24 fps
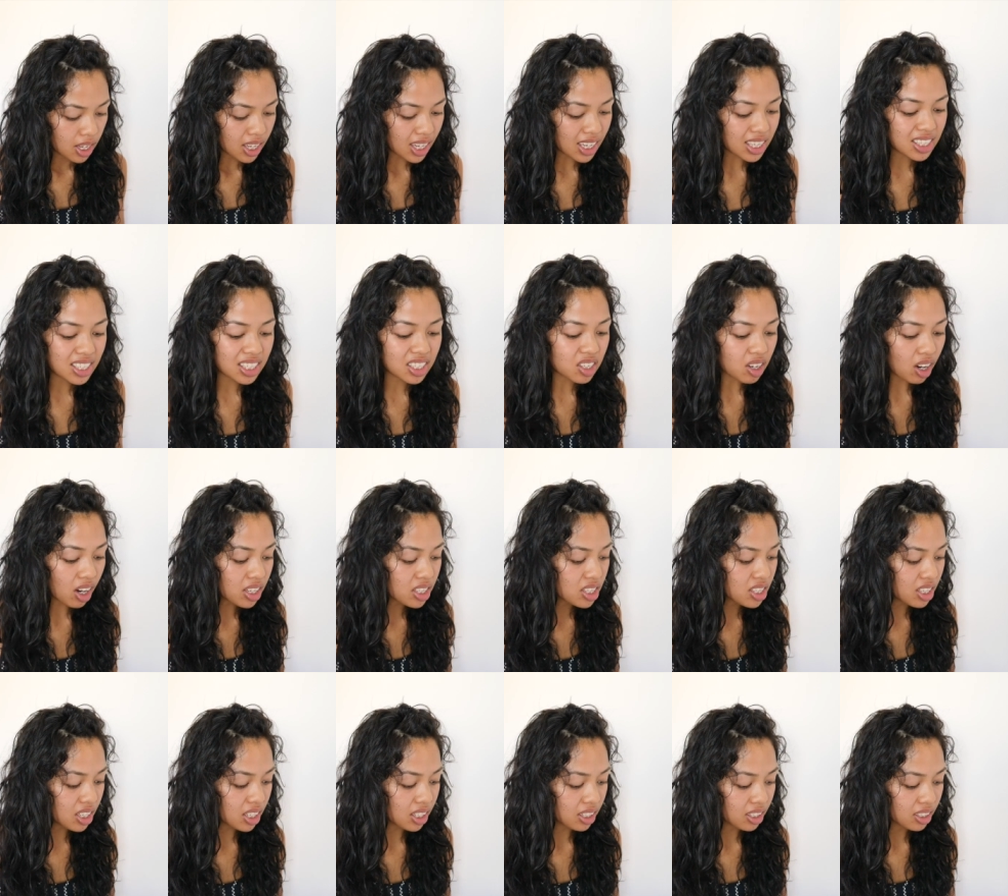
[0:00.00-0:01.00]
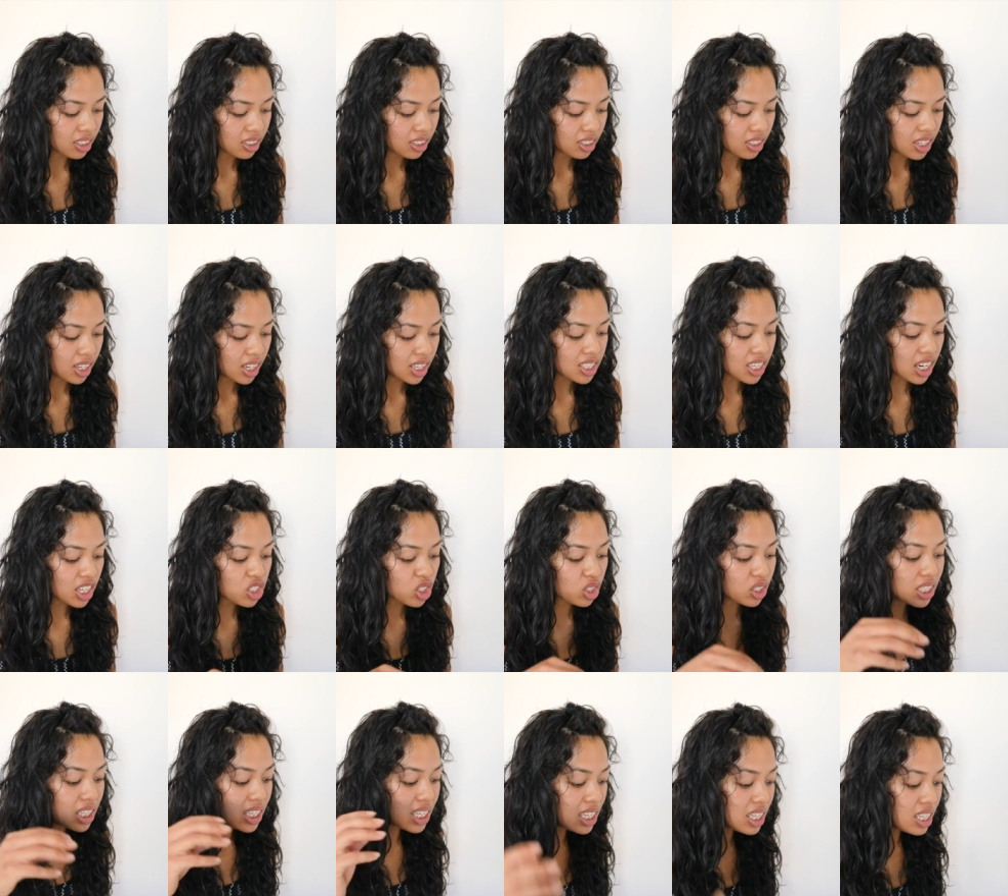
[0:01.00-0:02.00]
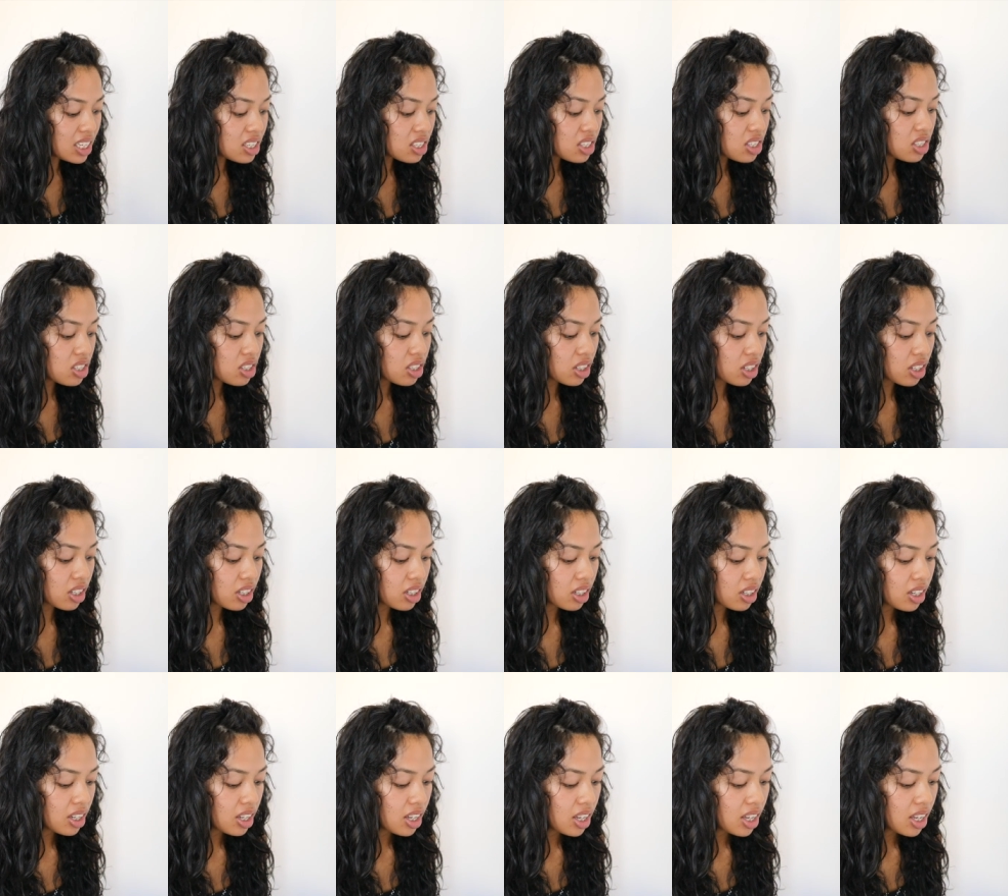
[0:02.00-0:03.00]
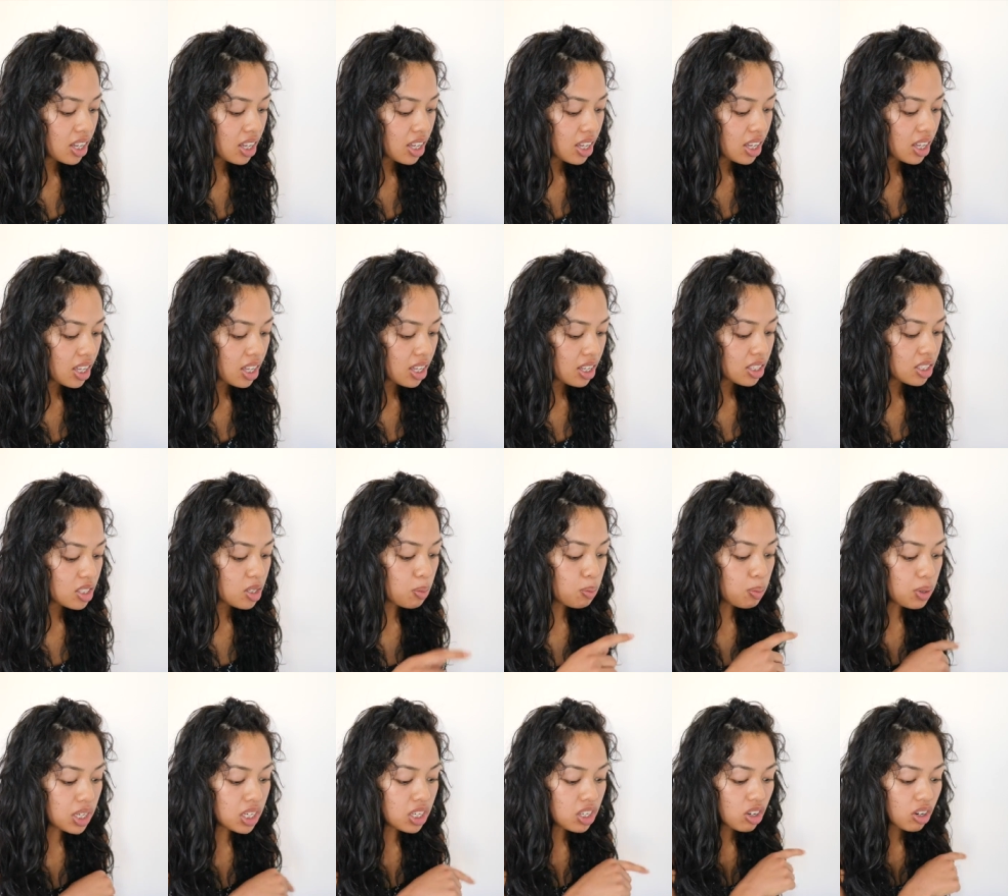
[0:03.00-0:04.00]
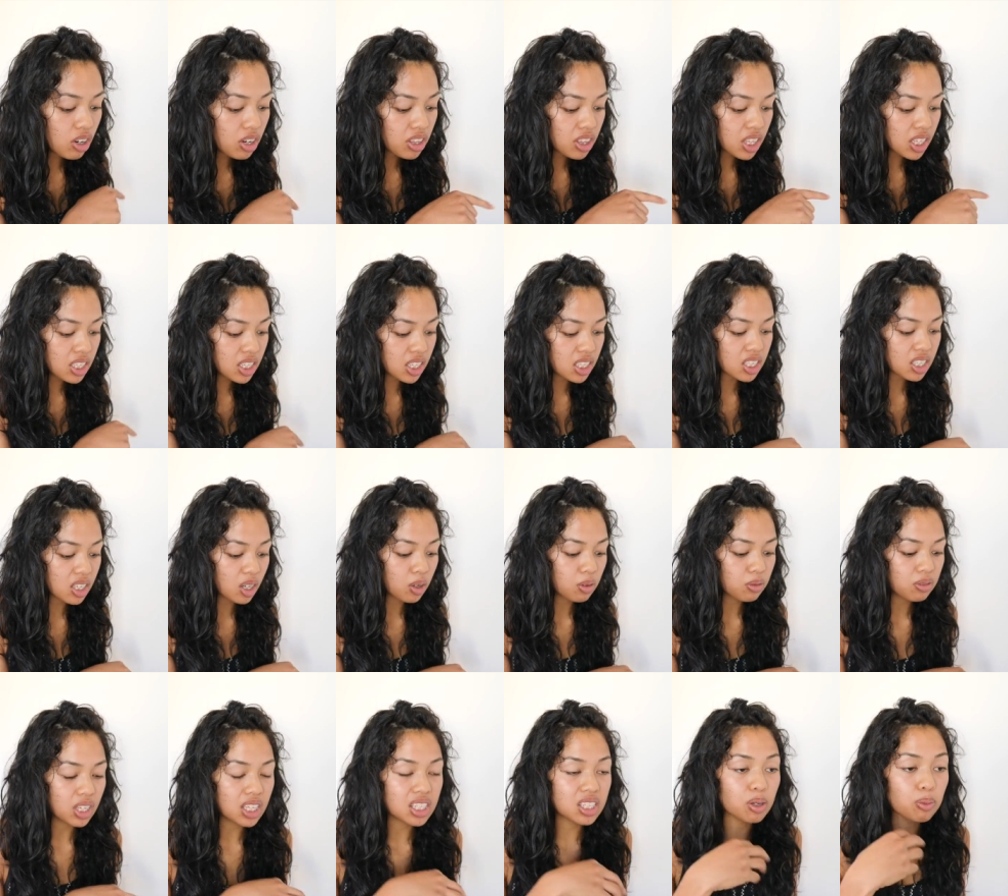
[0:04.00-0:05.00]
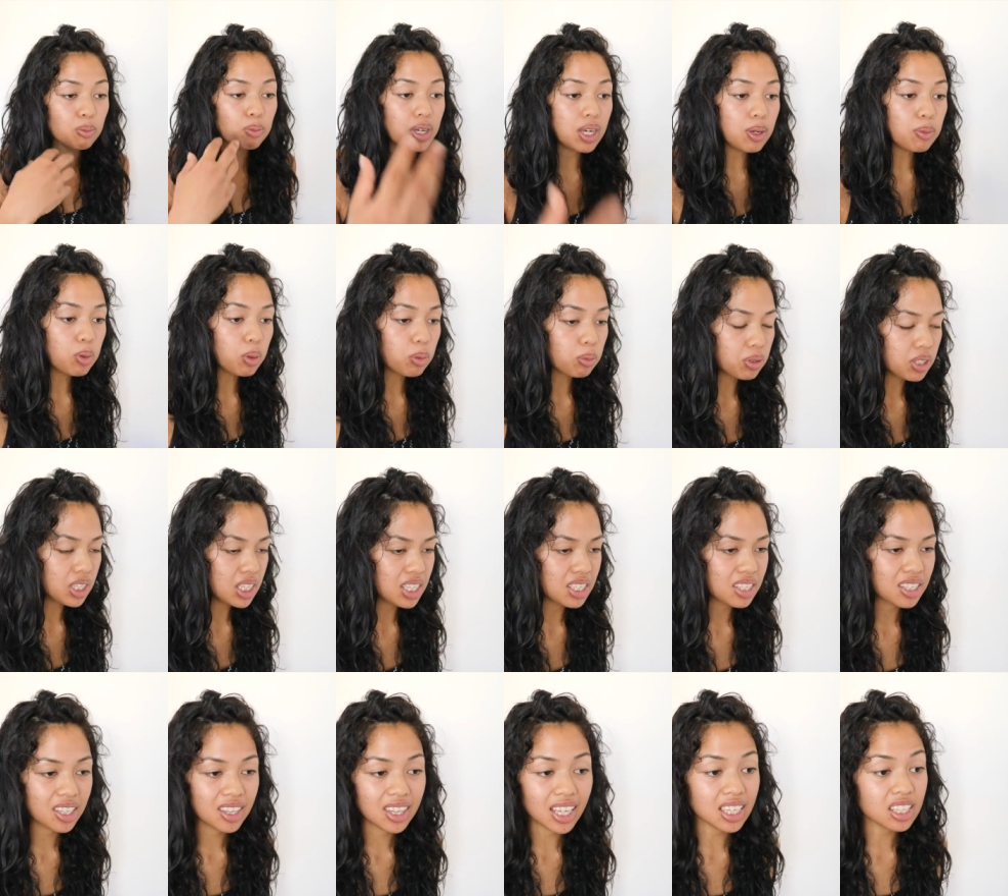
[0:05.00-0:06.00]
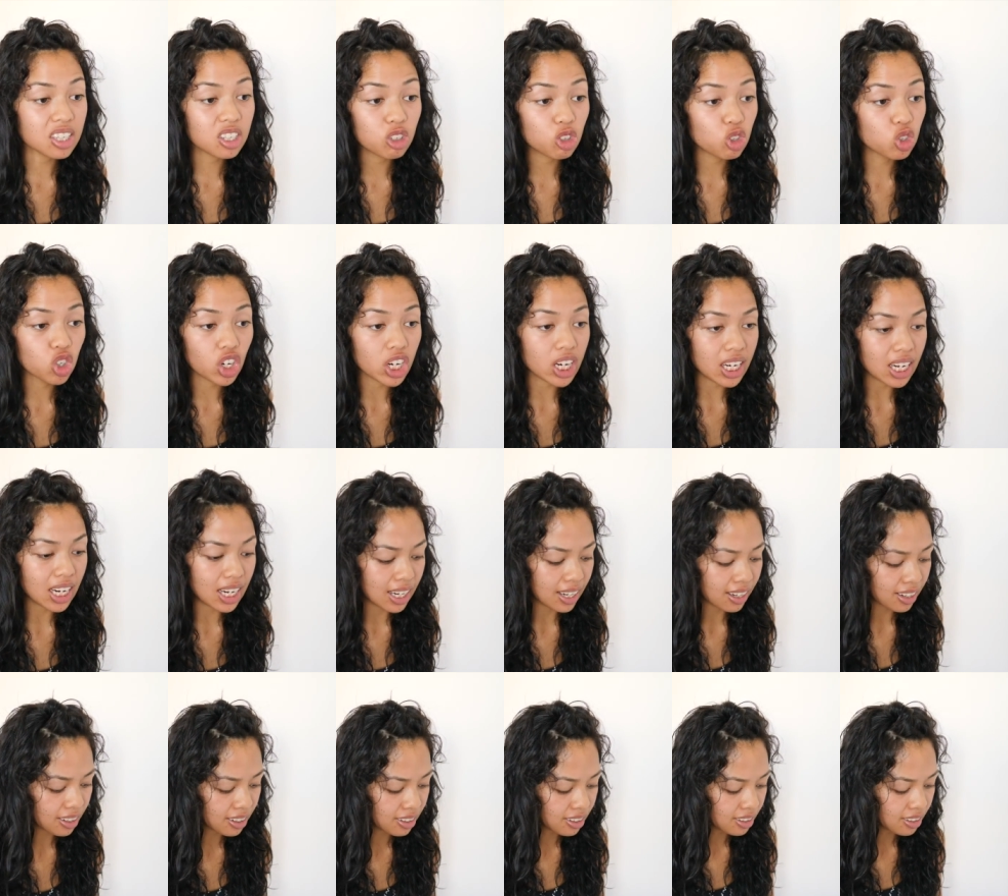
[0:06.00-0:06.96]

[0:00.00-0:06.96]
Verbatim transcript: It's exhausting. It's actually easier to be your authentic self than to people please. That's draining.